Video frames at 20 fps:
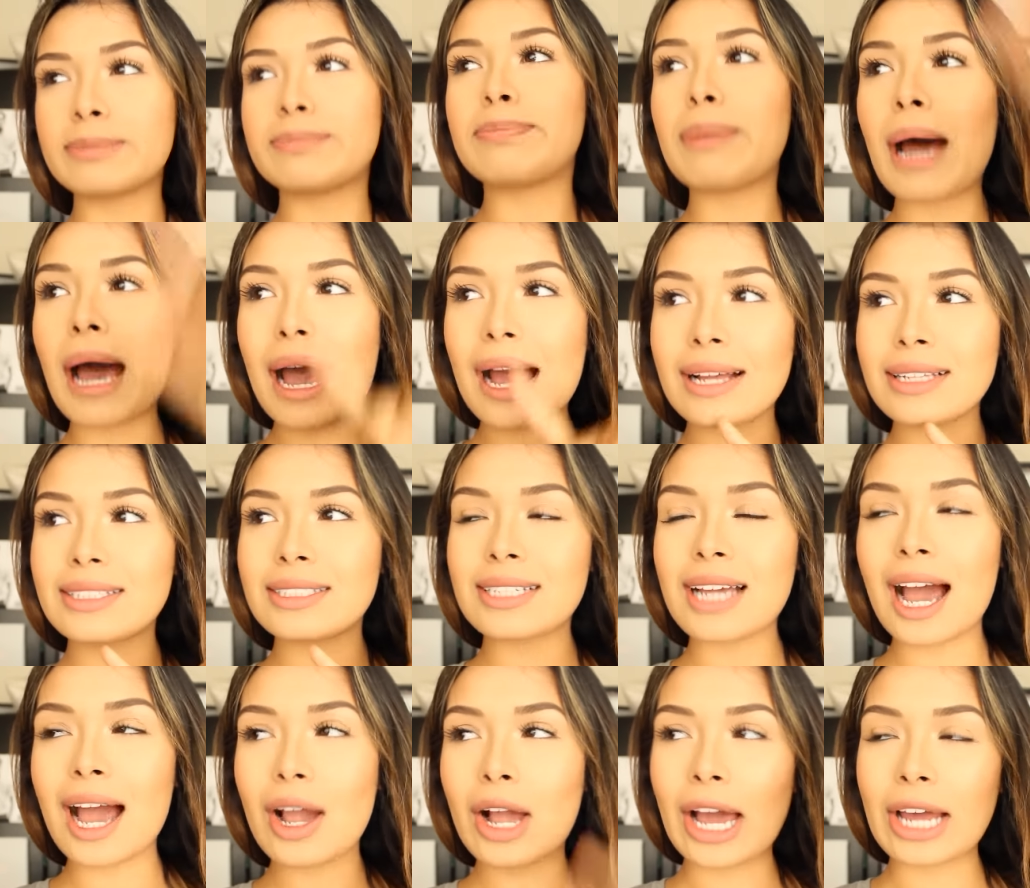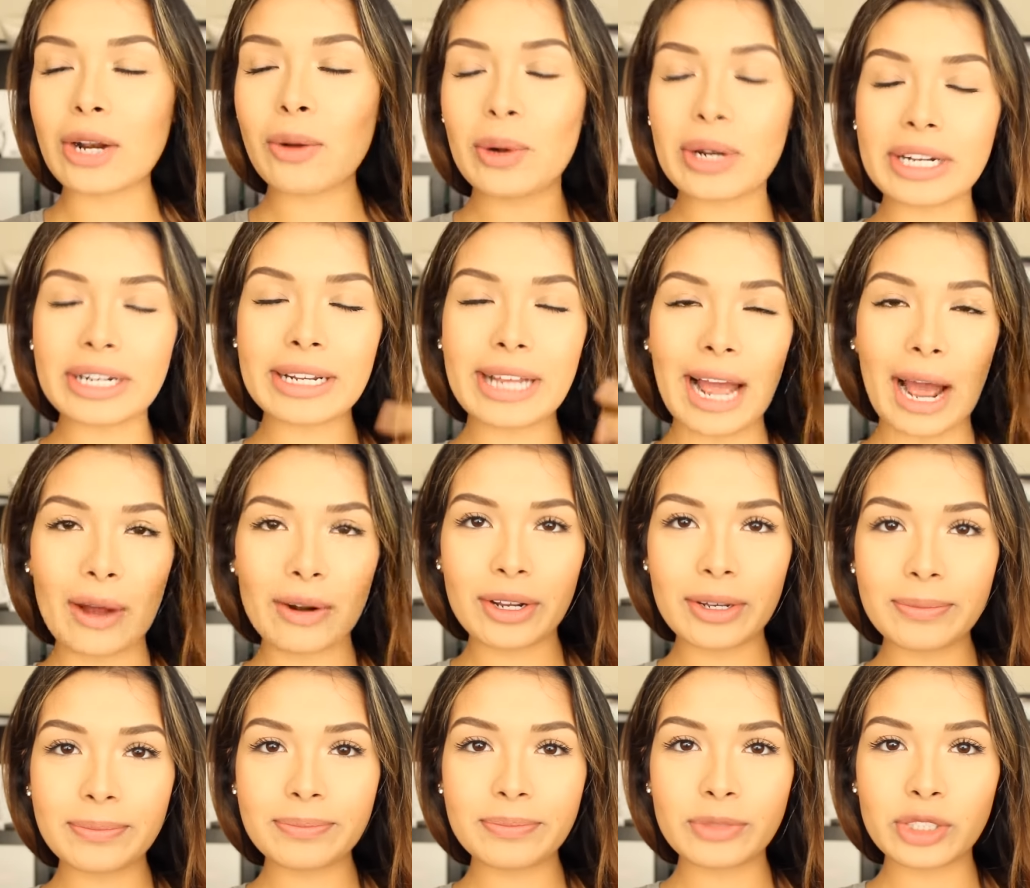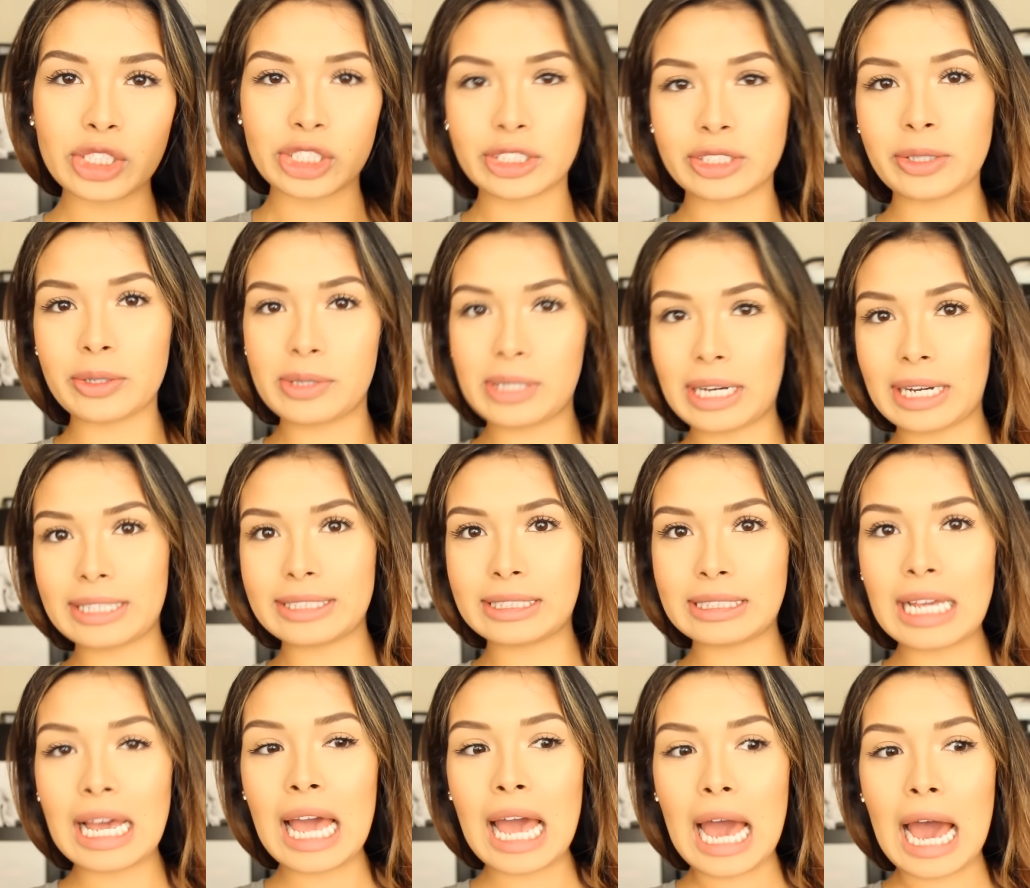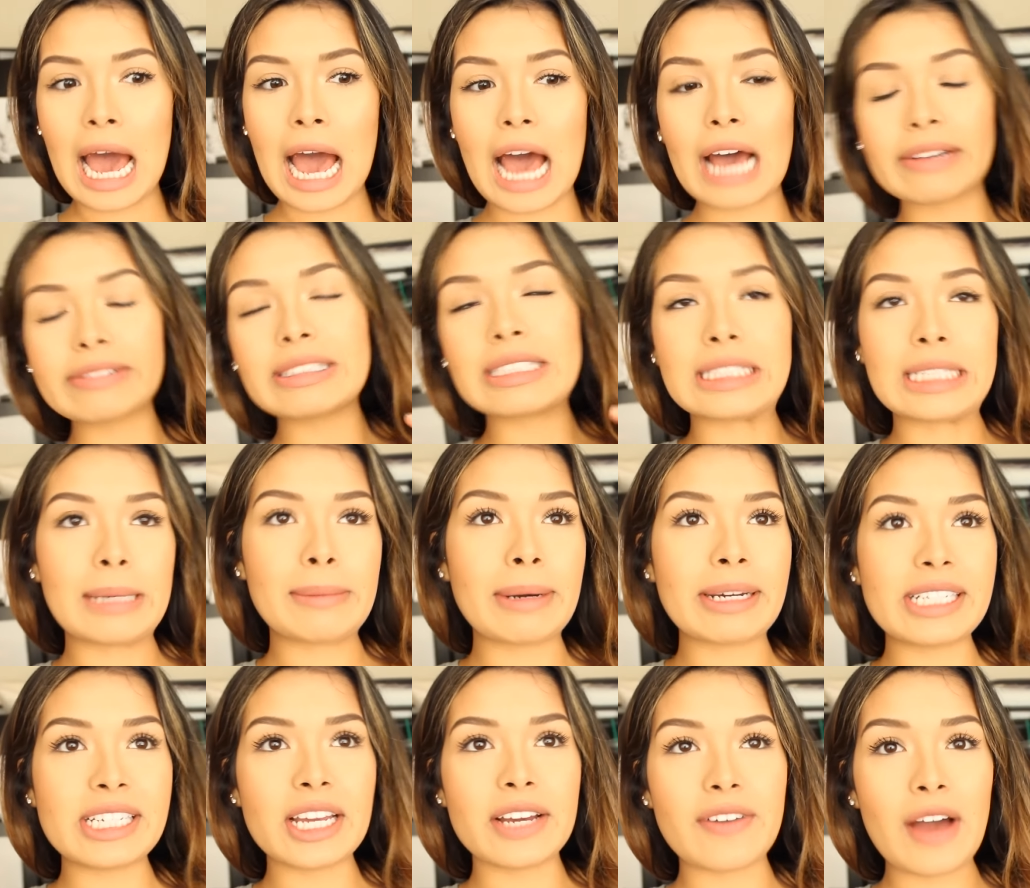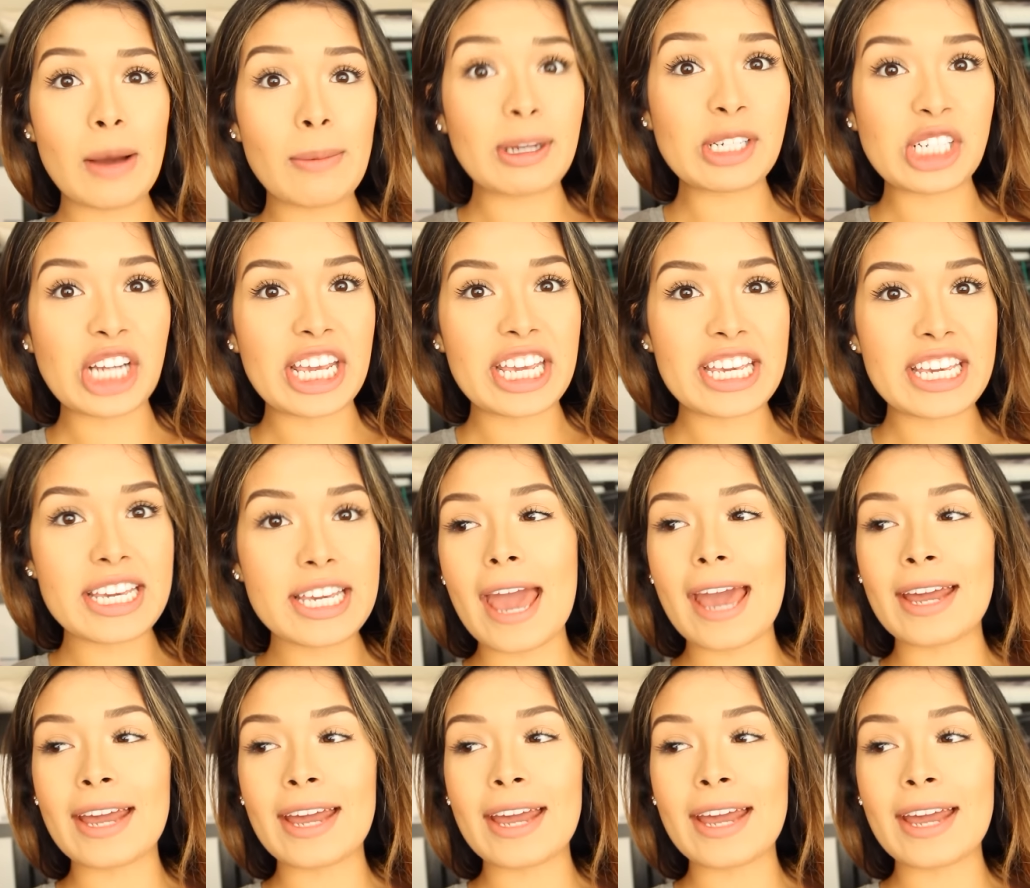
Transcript: but I kind of wanted to count them just so you guys have some idea of how much I eat.